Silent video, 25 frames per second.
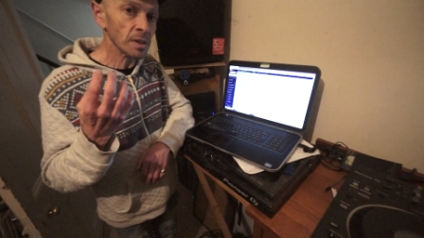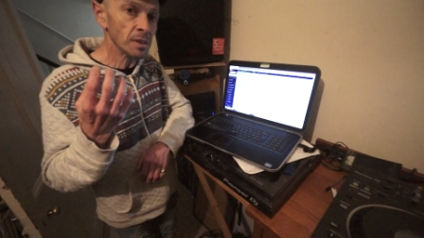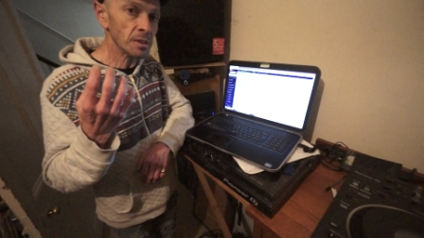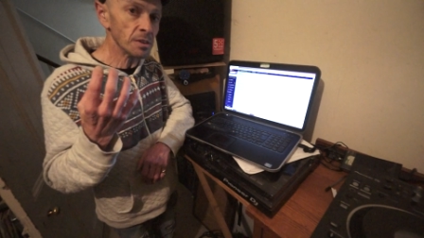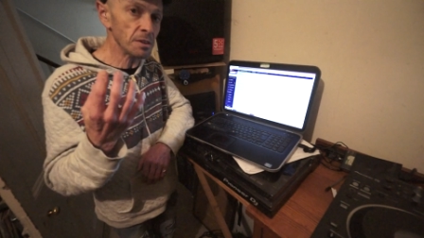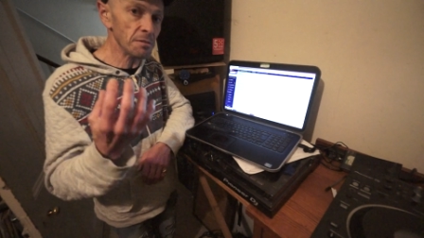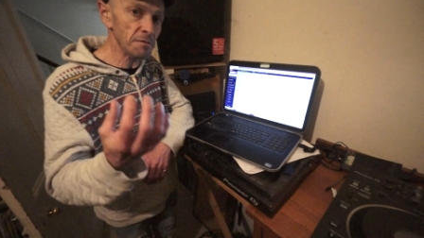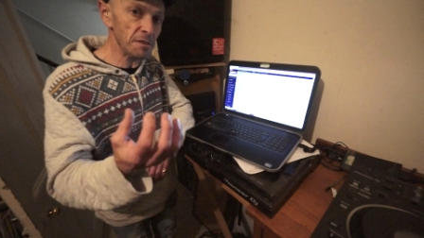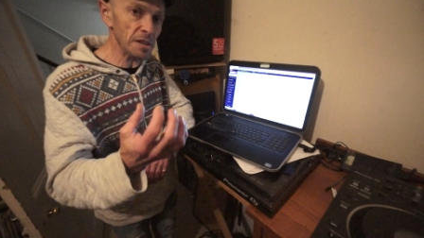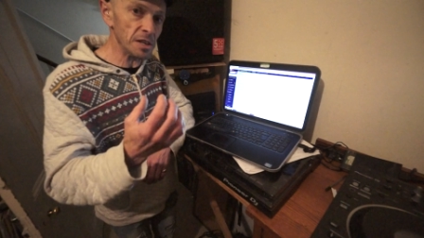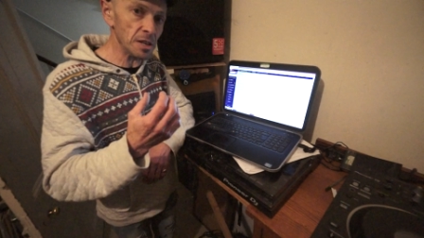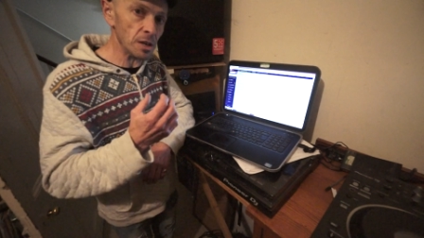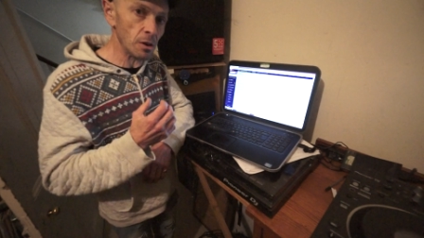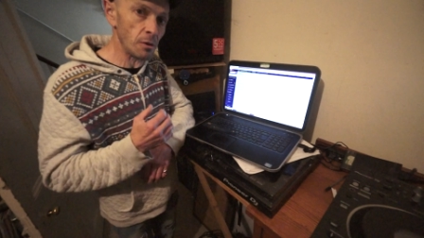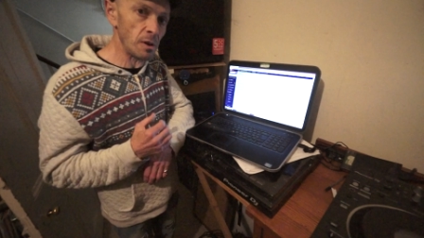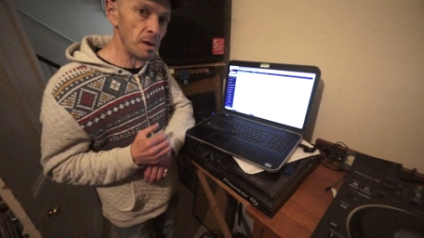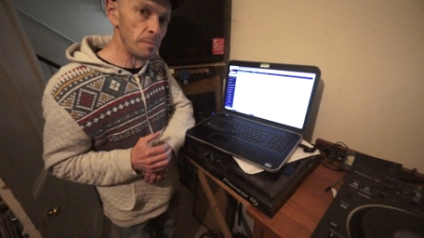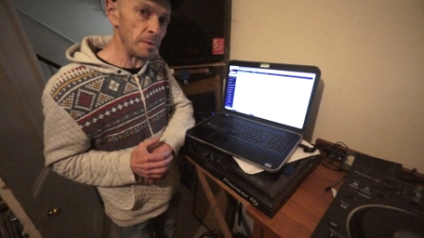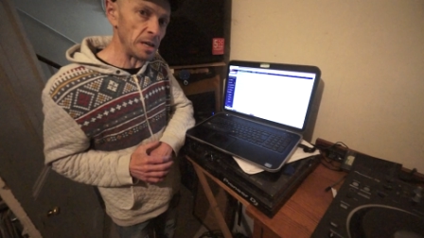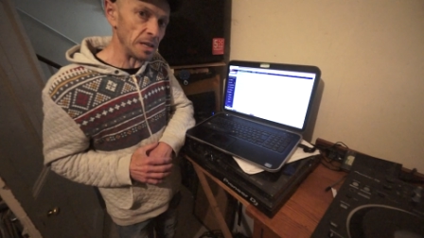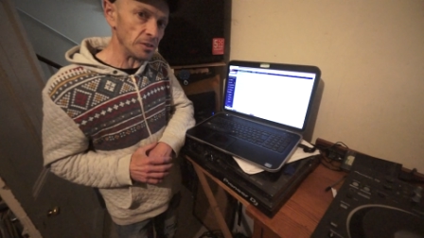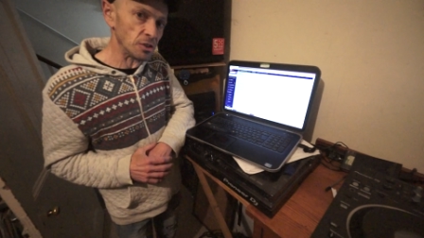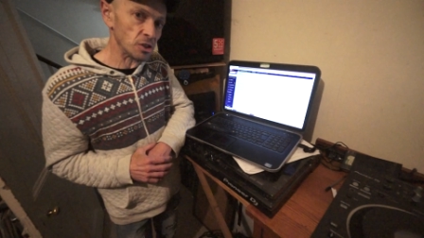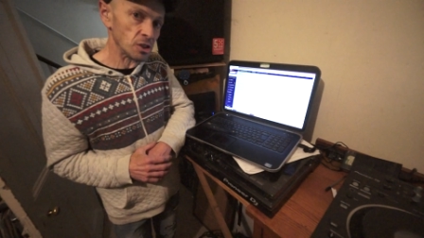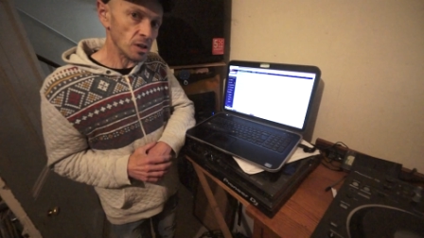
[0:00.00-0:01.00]
the video
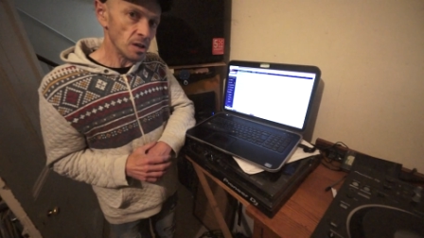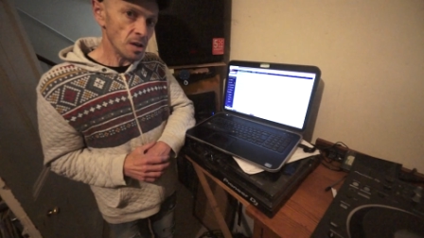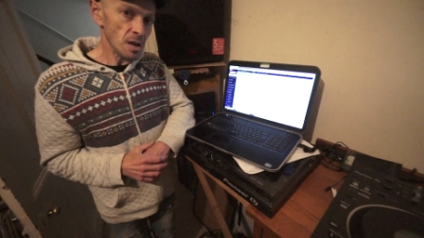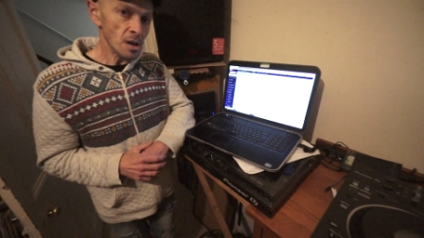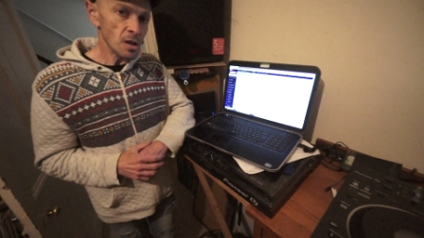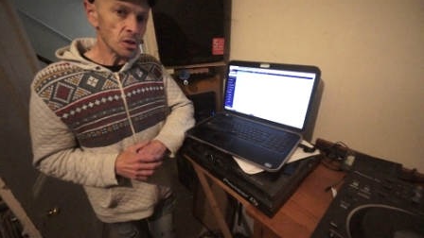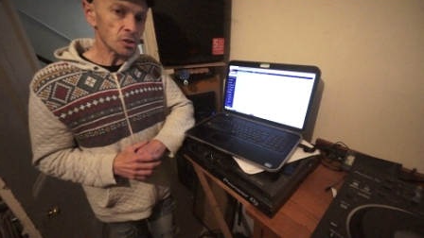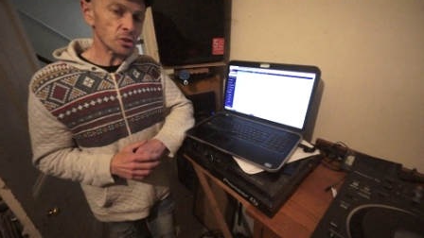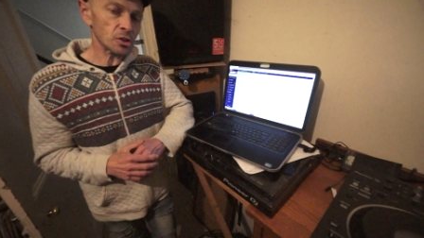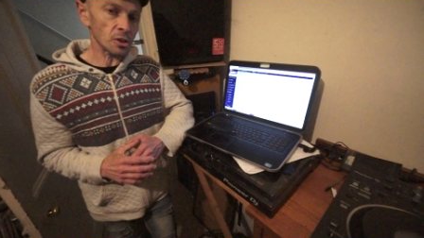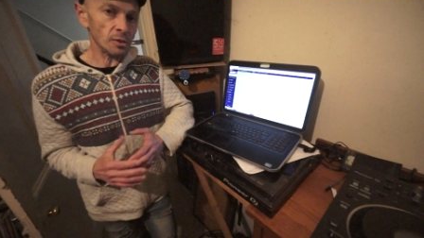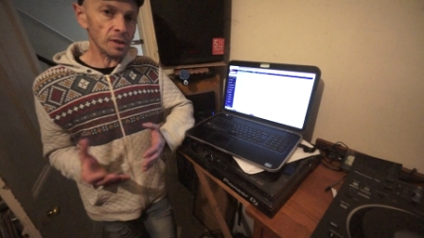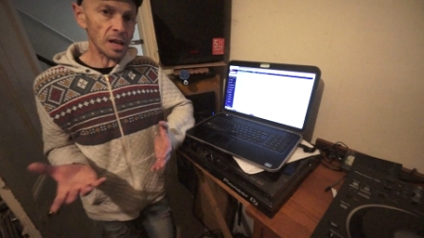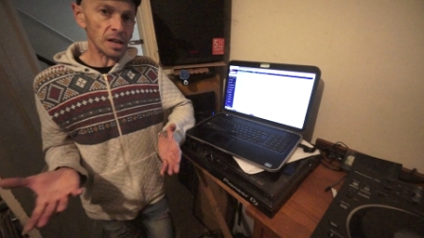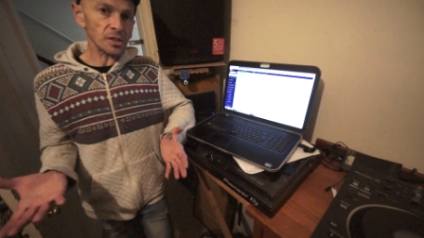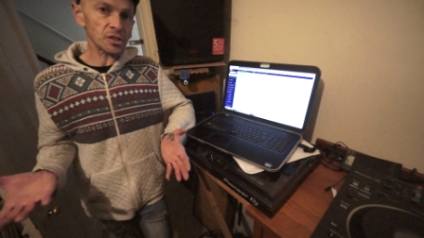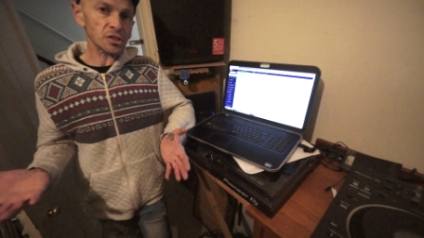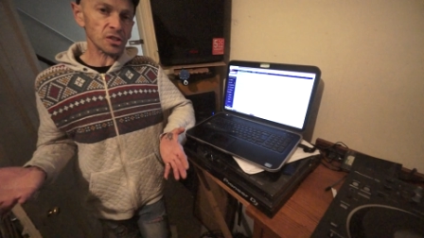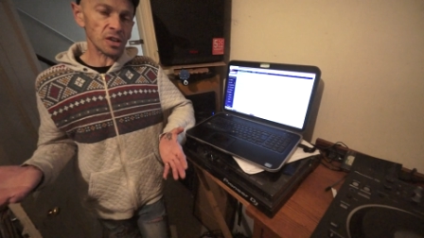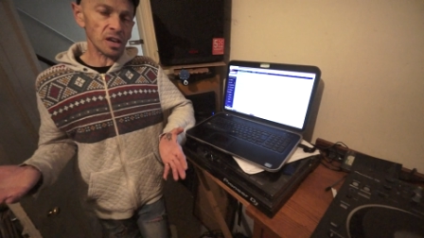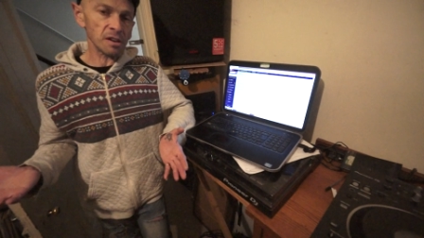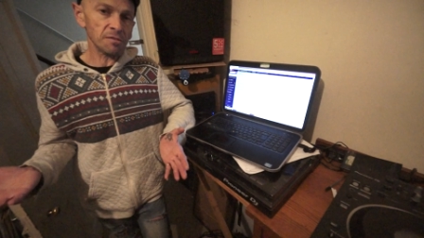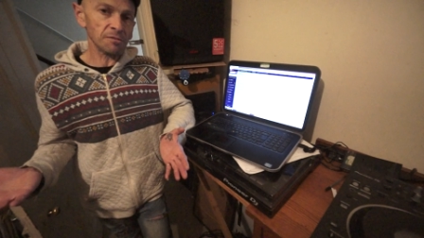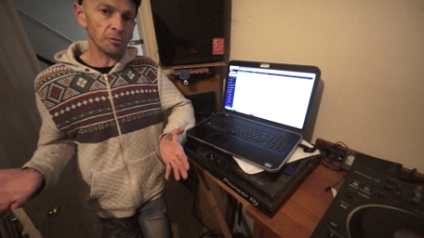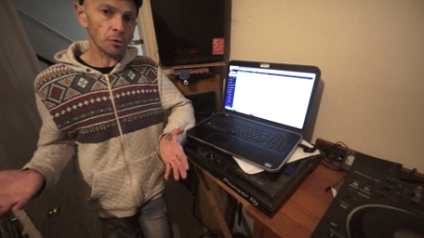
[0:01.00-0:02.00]
image. So let's
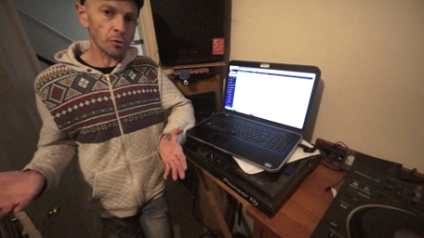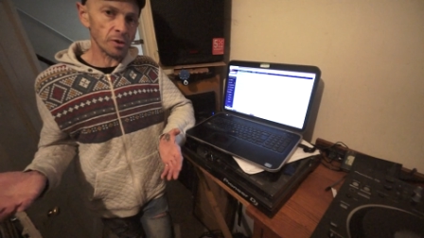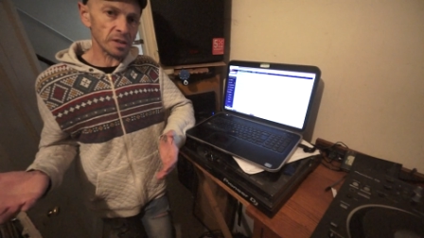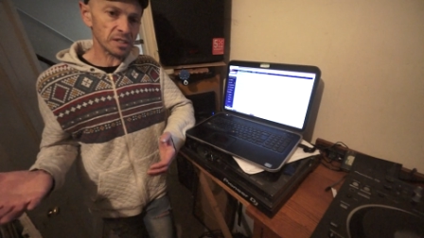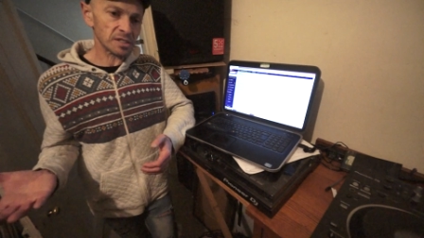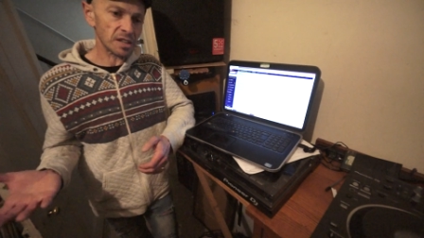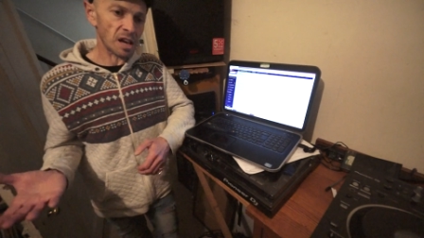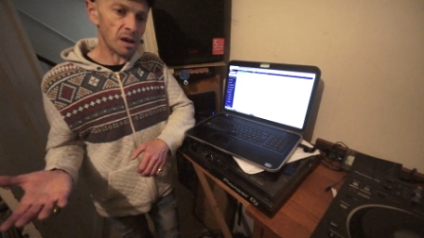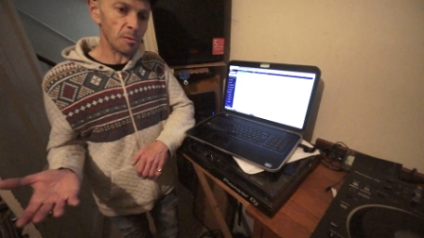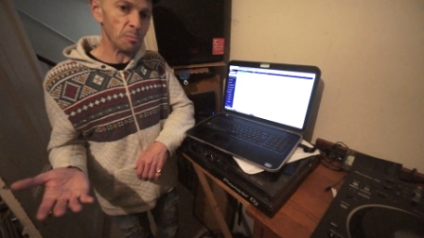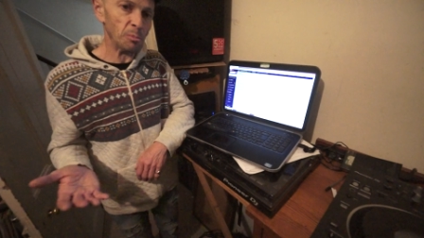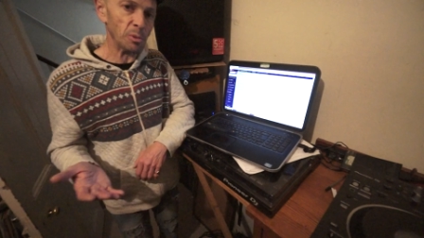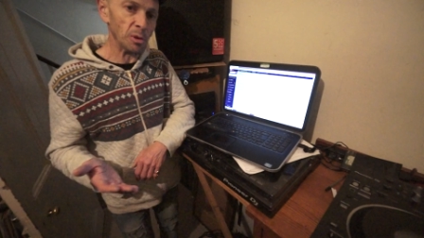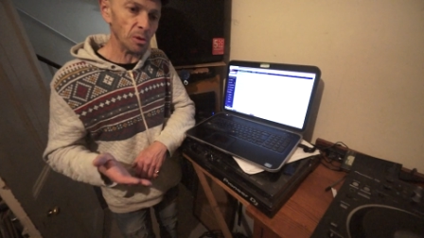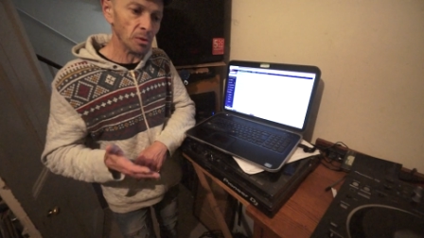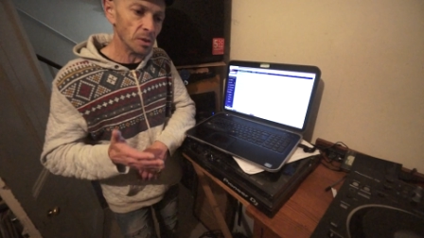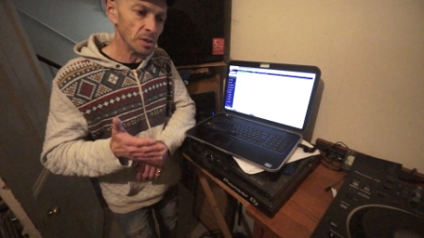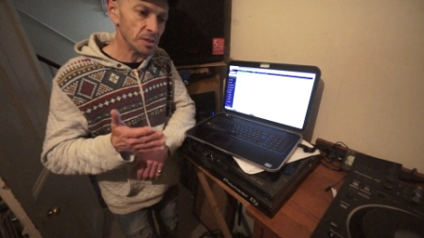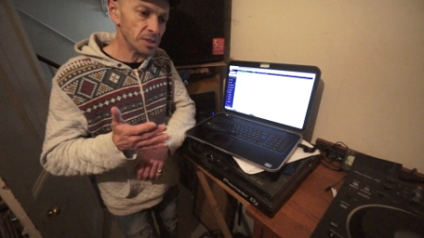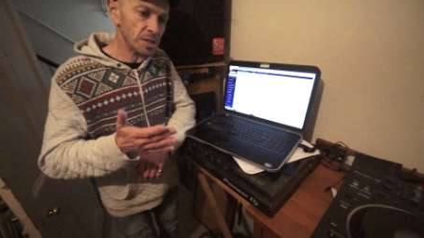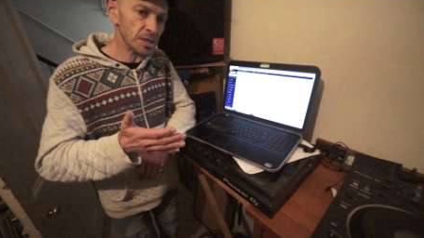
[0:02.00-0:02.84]
say, for example,